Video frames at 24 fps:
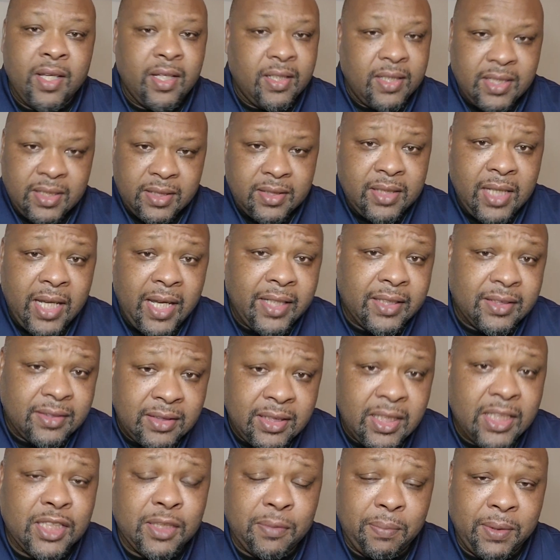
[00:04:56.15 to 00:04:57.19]
This takes
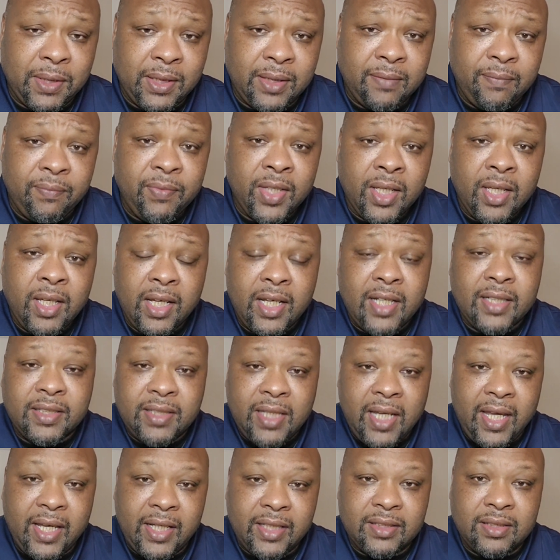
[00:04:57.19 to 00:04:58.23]
discipline. It
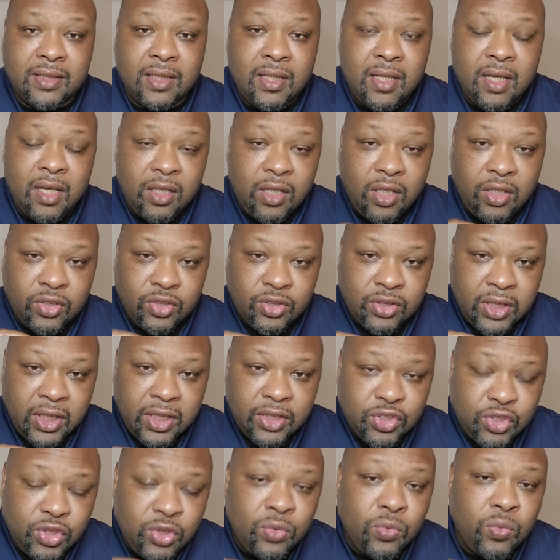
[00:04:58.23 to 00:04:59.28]
takes
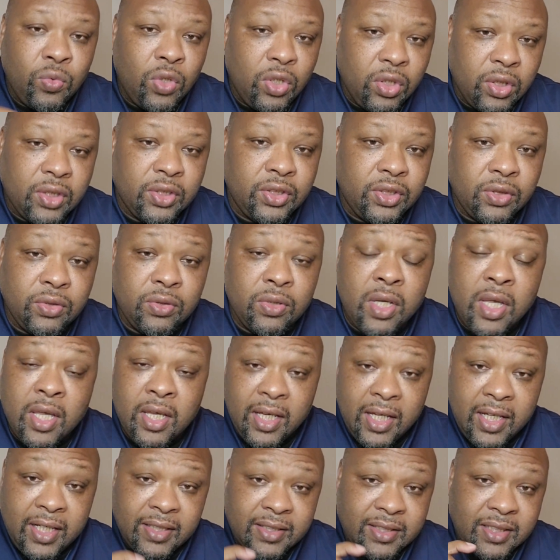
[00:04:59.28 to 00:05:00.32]
that you want to do.
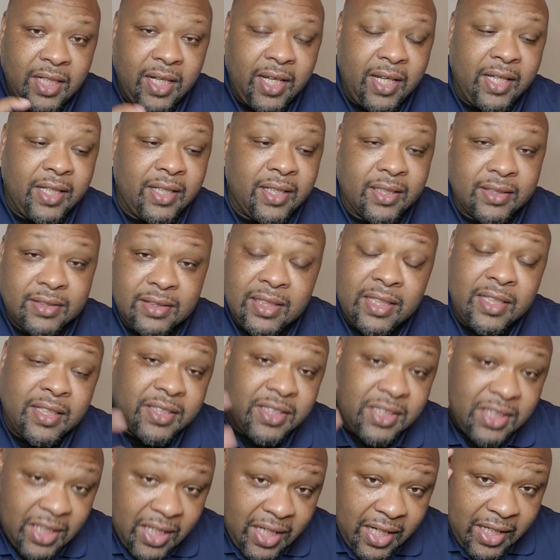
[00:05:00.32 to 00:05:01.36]
It takes a
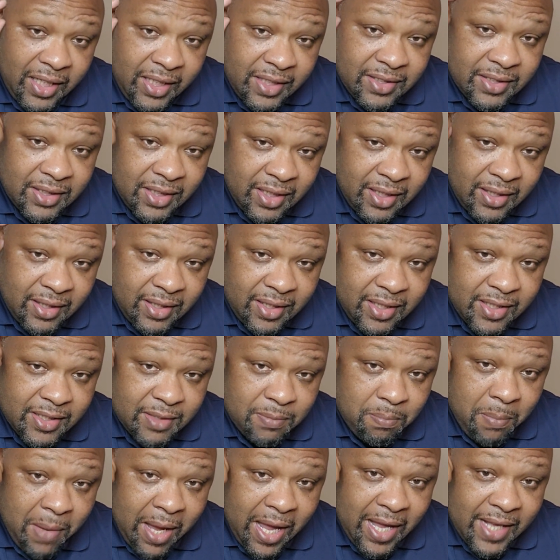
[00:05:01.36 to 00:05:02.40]
change in this
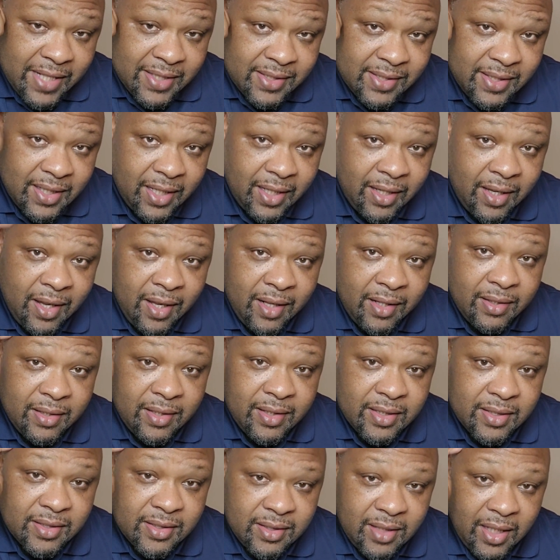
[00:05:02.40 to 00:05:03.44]
mindset,
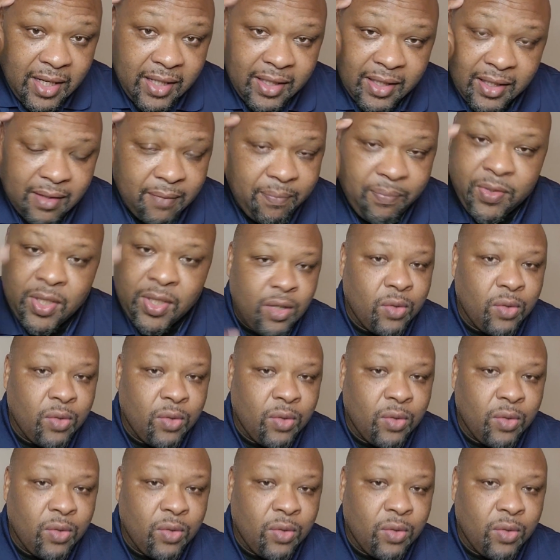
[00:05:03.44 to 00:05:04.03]
this thinking.